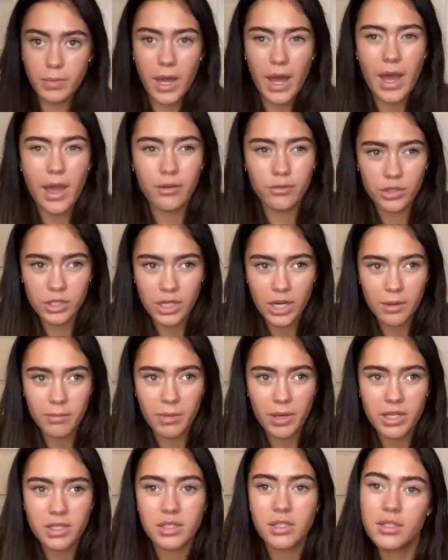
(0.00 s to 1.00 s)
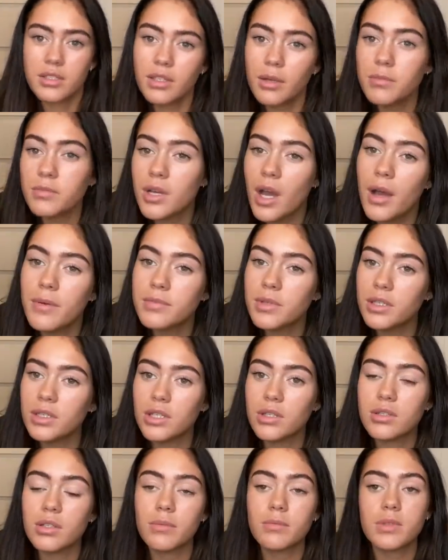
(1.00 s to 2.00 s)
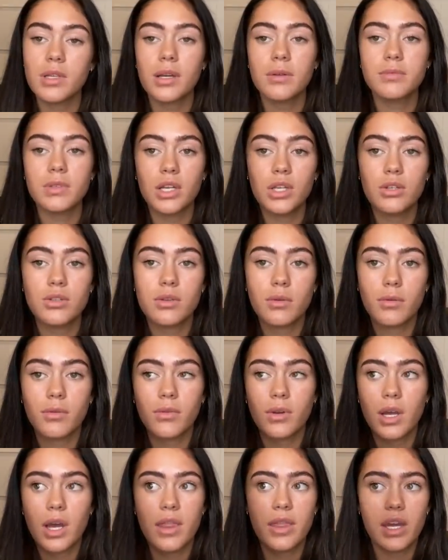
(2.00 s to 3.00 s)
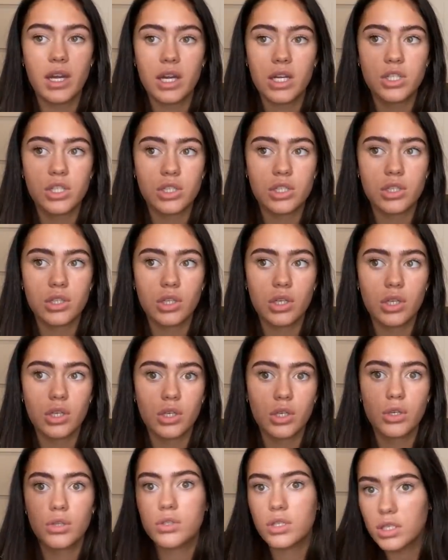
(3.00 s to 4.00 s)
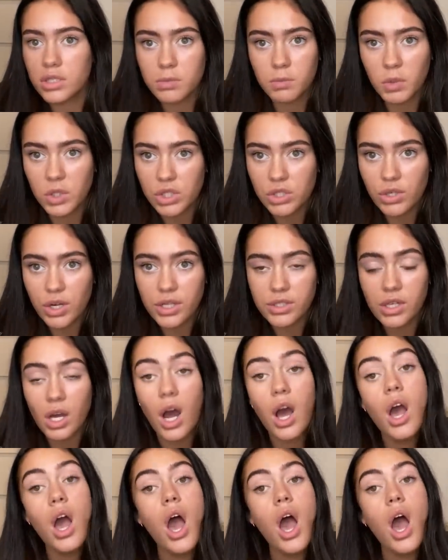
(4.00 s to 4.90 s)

everyday basis sometimes I do sometimes I use it and then I just use it as a moisturizer